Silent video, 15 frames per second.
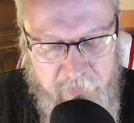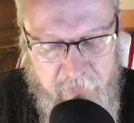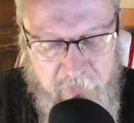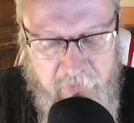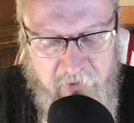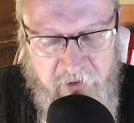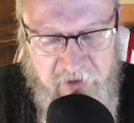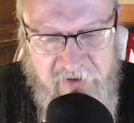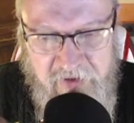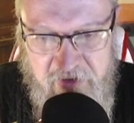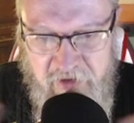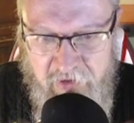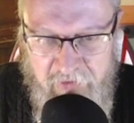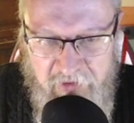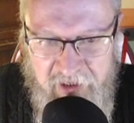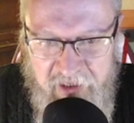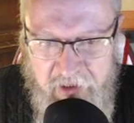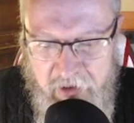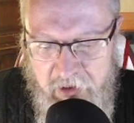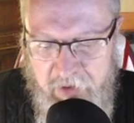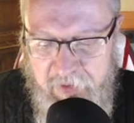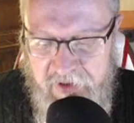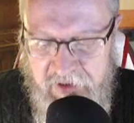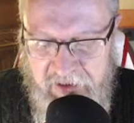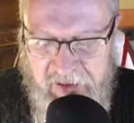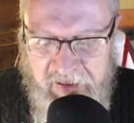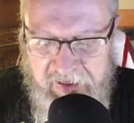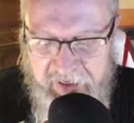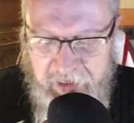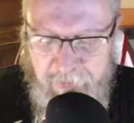This is not really an argument, it's a
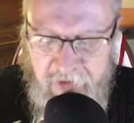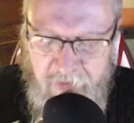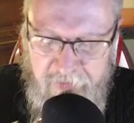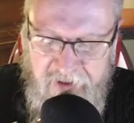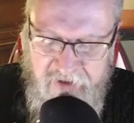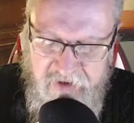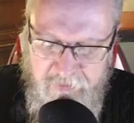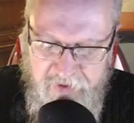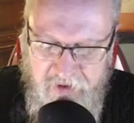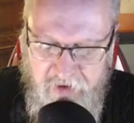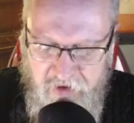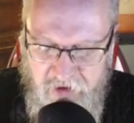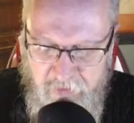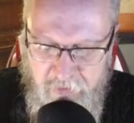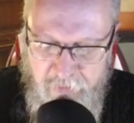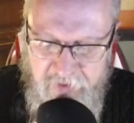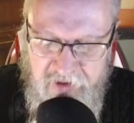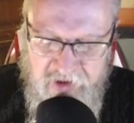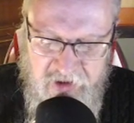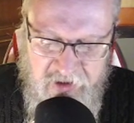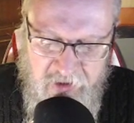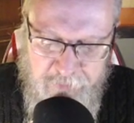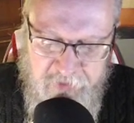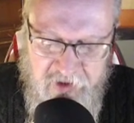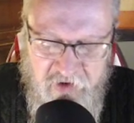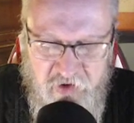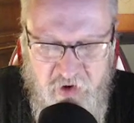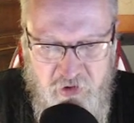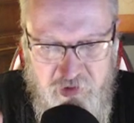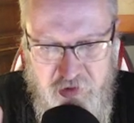claim he makes about human beings, but it's
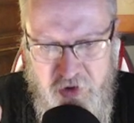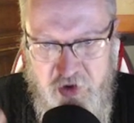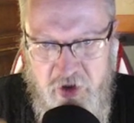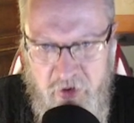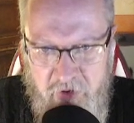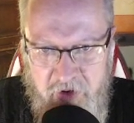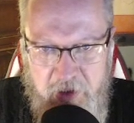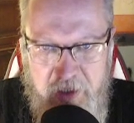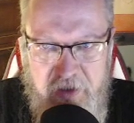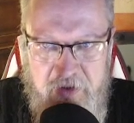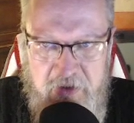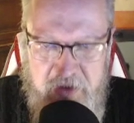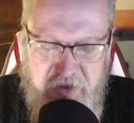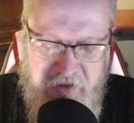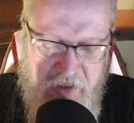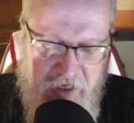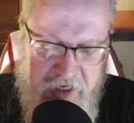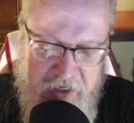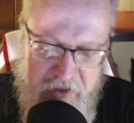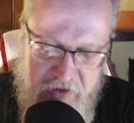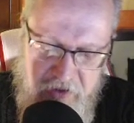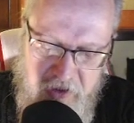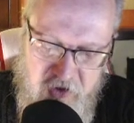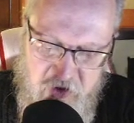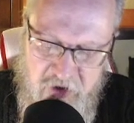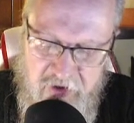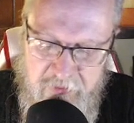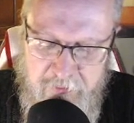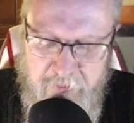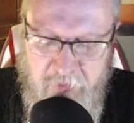crucial to understand
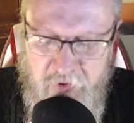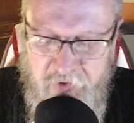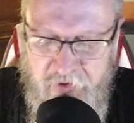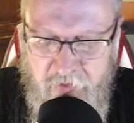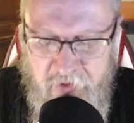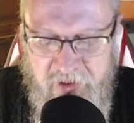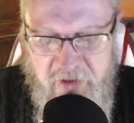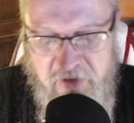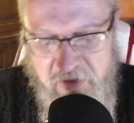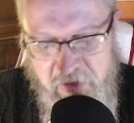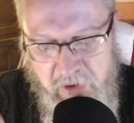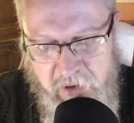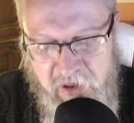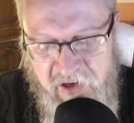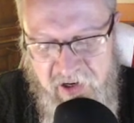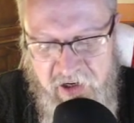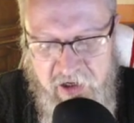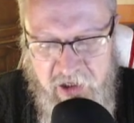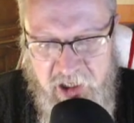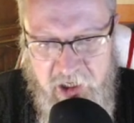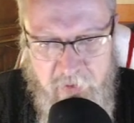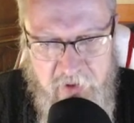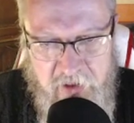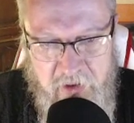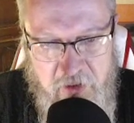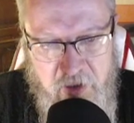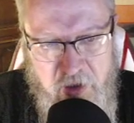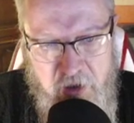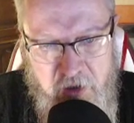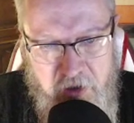Nietzsche's model. He's not arguing
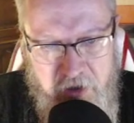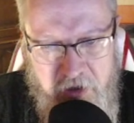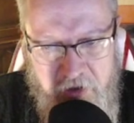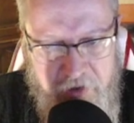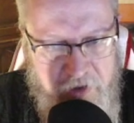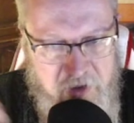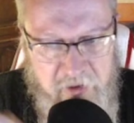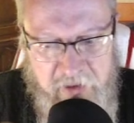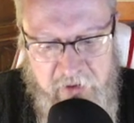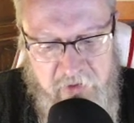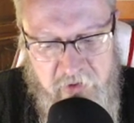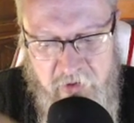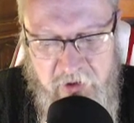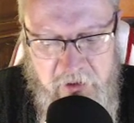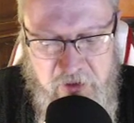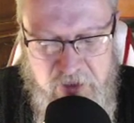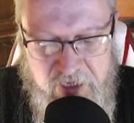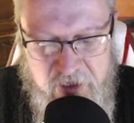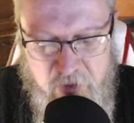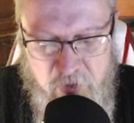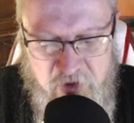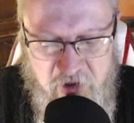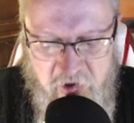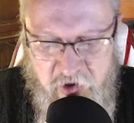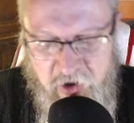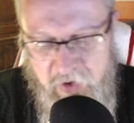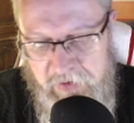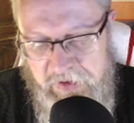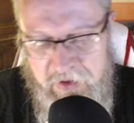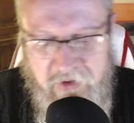that language is
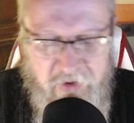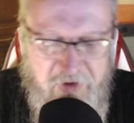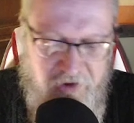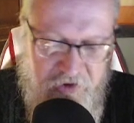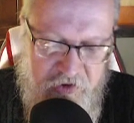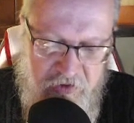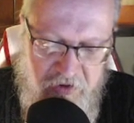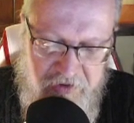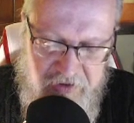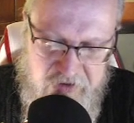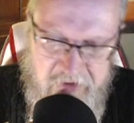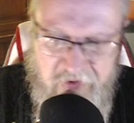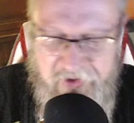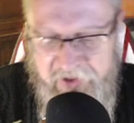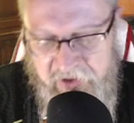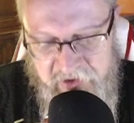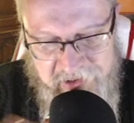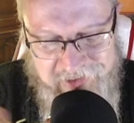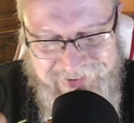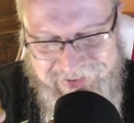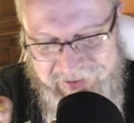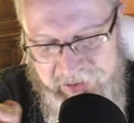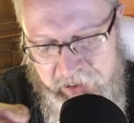useless or that truth does not exist.